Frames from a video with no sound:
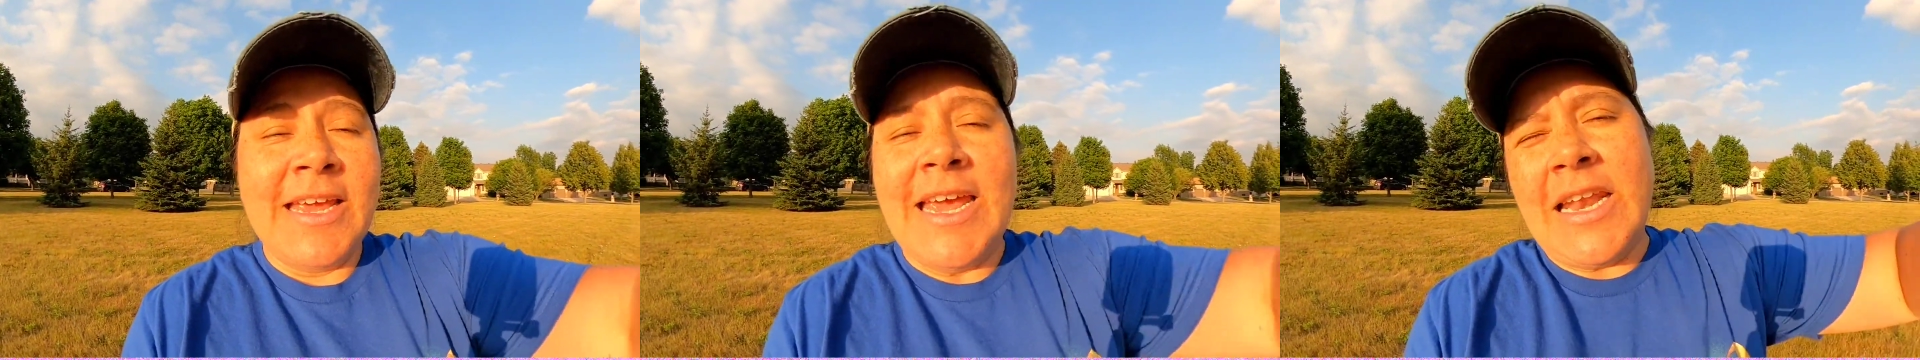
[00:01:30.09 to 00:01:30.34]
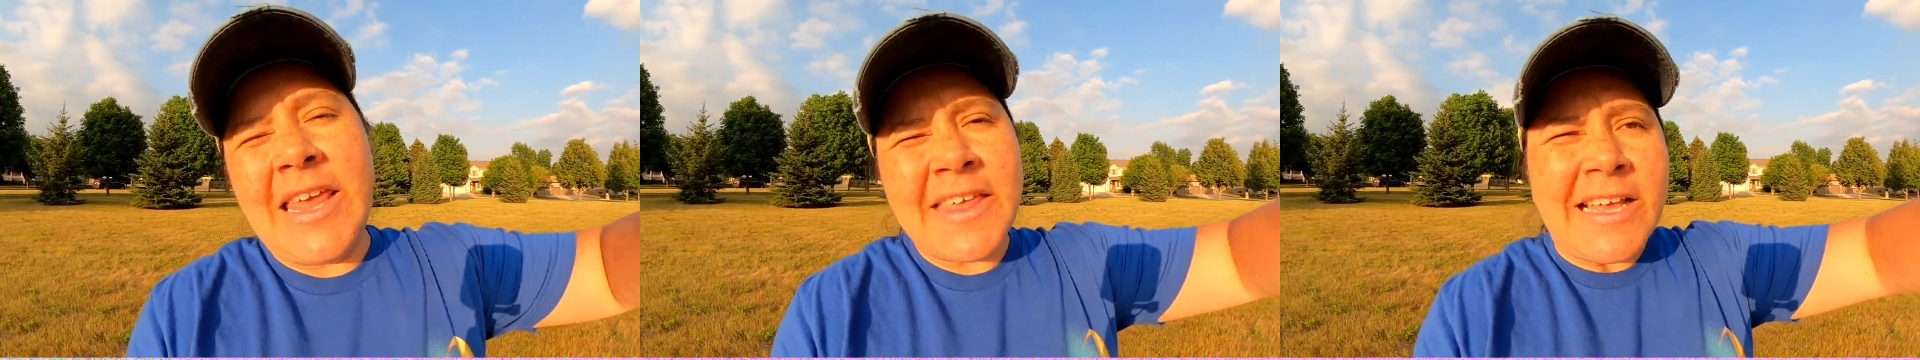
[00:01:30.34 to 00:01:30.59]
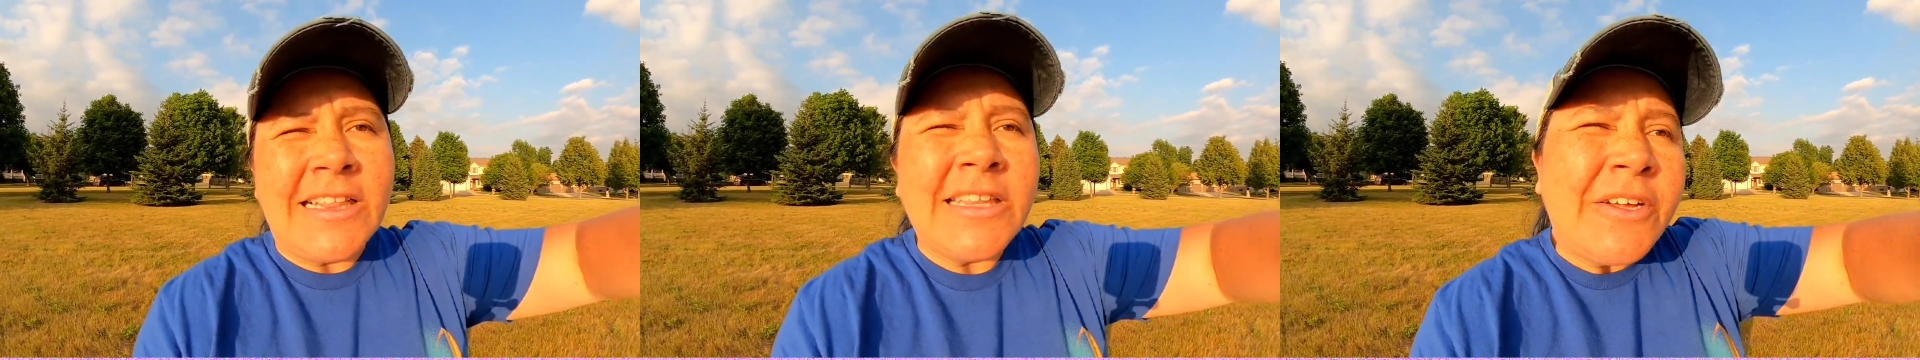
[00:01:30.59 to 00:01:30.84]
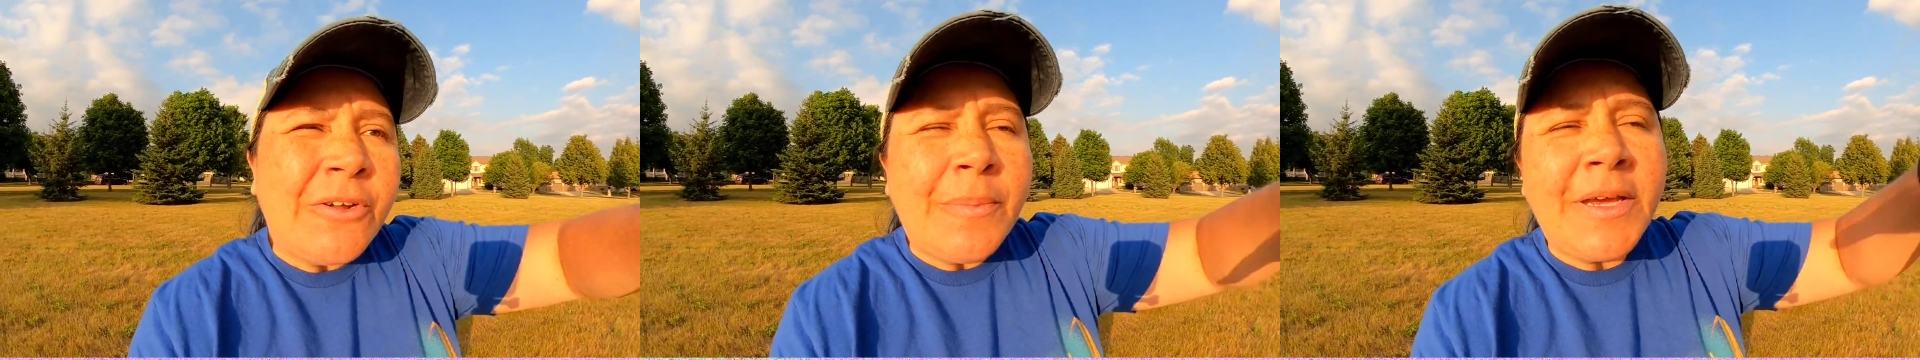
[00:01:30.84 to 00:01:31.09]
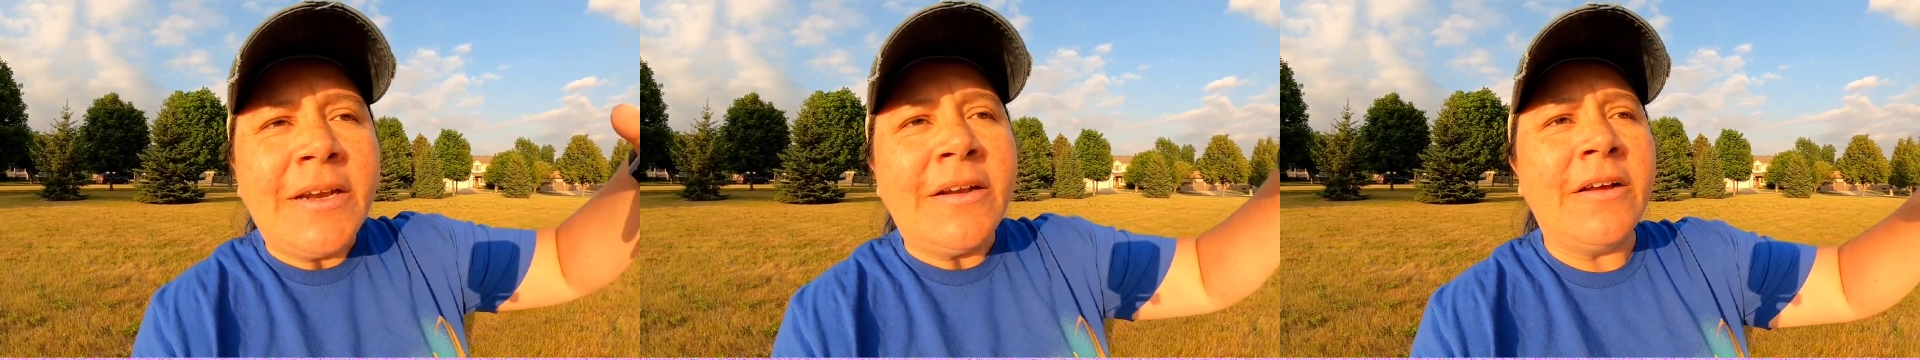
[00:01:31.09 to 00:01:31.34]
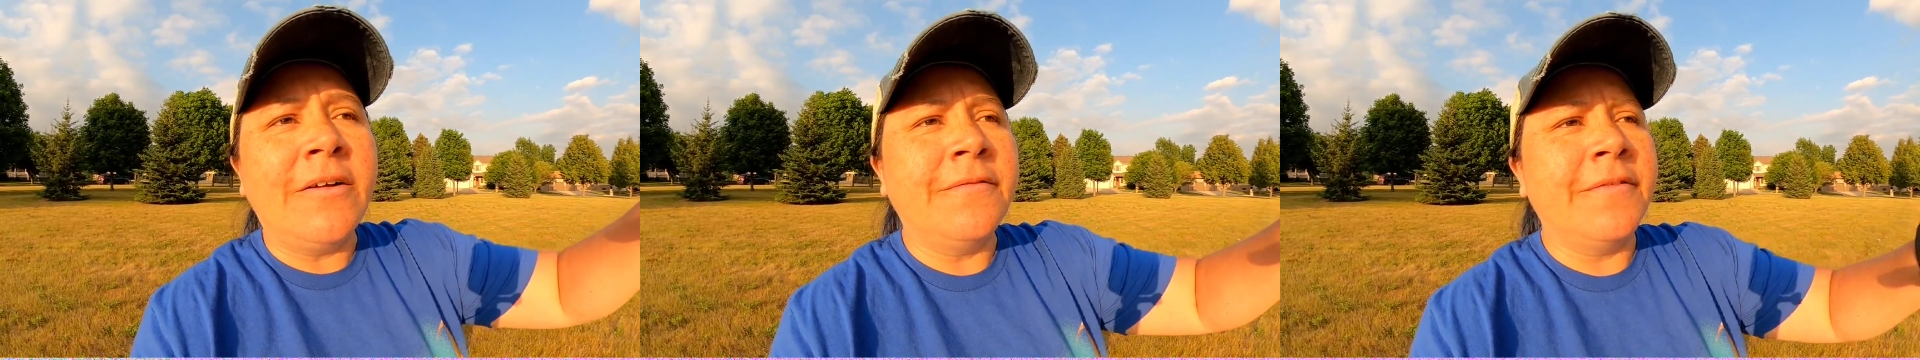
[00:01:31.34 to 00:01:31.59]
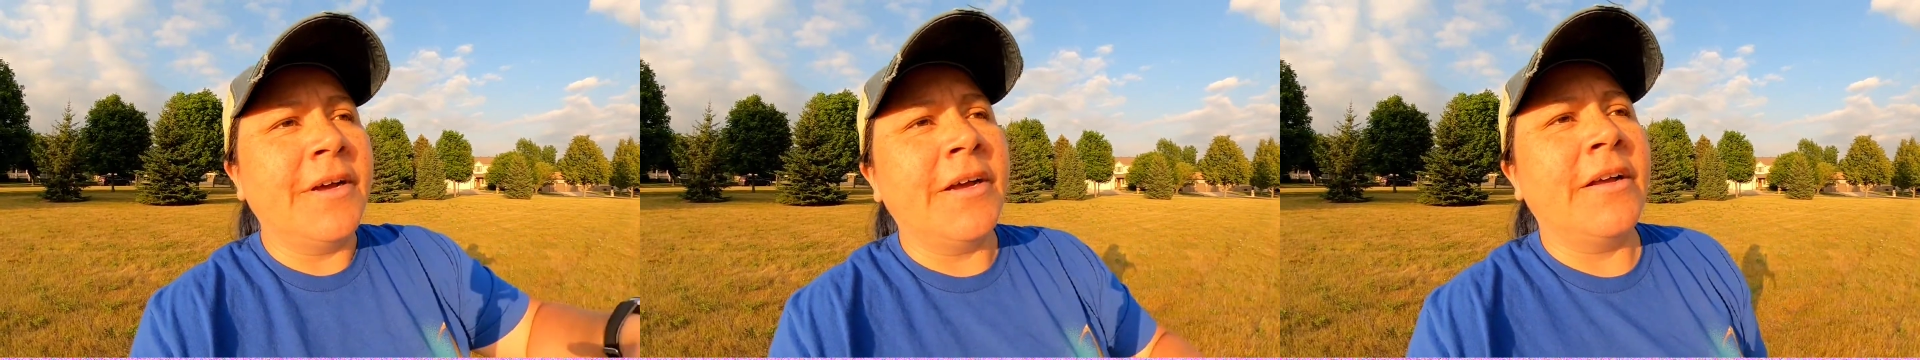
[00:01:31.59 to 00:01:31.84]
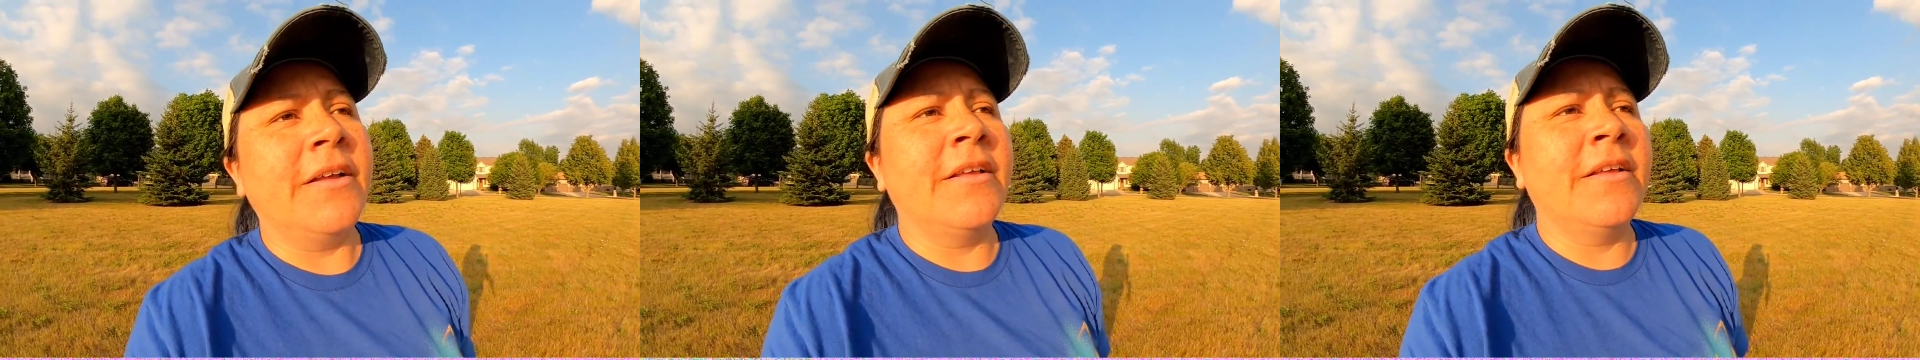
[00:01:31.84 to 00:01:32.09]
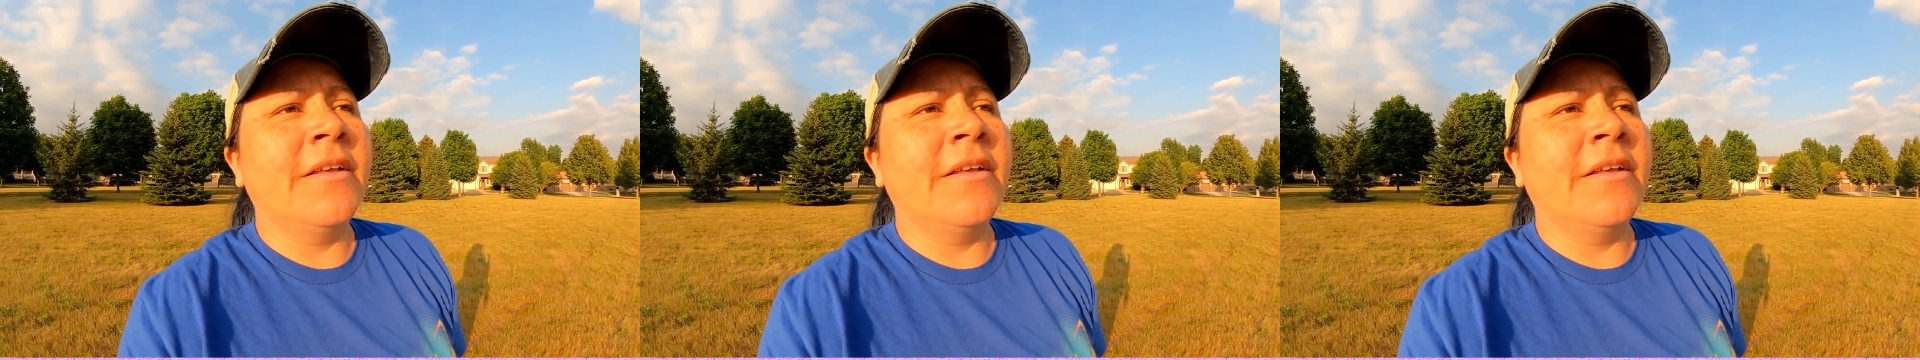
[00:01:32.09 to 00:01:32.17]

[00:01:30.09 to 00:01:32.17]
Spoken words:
and I think a little bit of